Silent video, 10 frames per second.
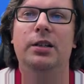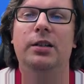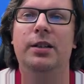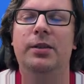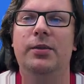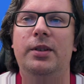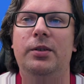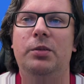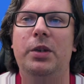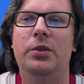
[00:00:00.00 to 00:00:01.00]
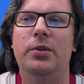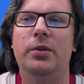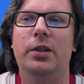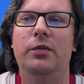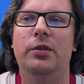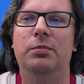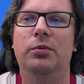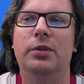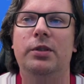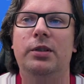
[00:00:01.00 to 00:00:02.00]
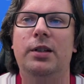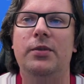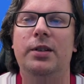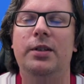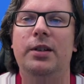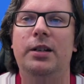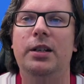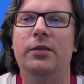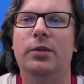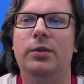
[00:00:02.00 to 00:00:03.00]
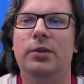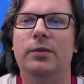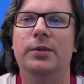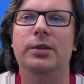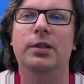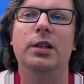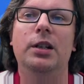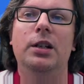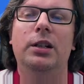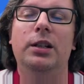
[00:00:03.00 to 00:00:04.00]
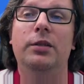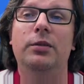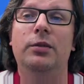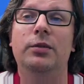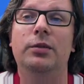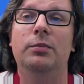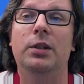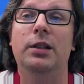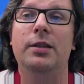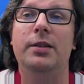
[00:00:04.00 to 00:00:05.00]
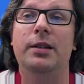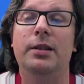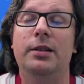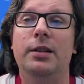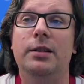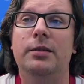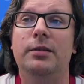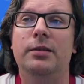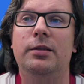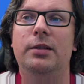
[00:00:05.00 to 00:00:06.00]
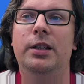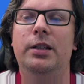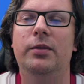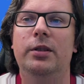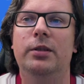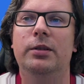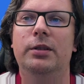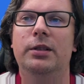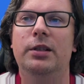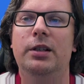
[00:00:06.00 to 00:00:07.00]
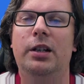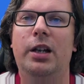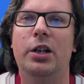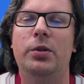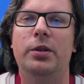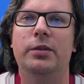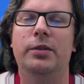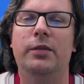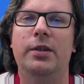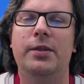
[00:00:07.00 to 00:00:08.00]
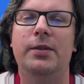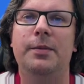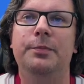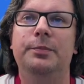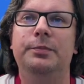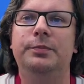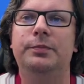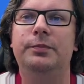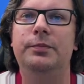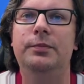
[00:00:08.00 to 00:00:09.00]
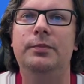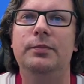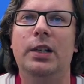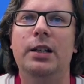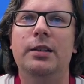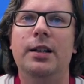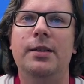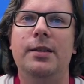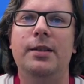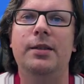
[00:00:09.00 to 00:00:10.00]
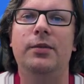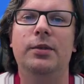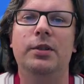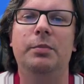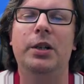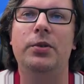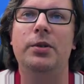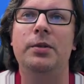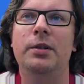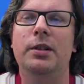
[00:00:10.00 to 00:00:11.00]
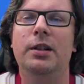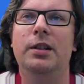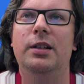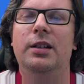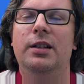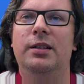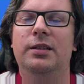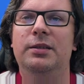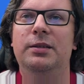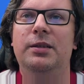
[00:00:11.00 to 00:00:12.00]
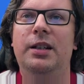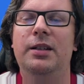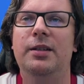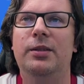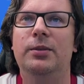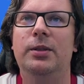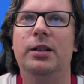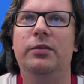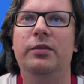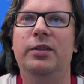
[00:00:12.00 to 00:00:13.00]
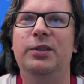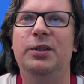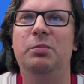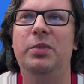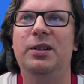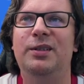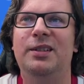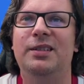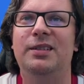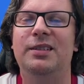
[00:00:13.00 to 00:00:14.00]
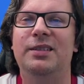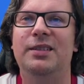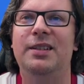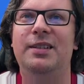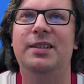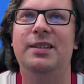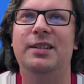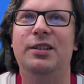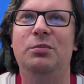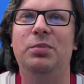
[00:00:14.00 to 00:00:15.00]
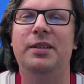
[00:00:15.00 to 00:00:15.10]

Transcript: as you see on the picture, if you put Cloud CDN in front of the cloud load balancing, then it will cache the requests. And that's it for the picture. In this tutorial, we will not build this complex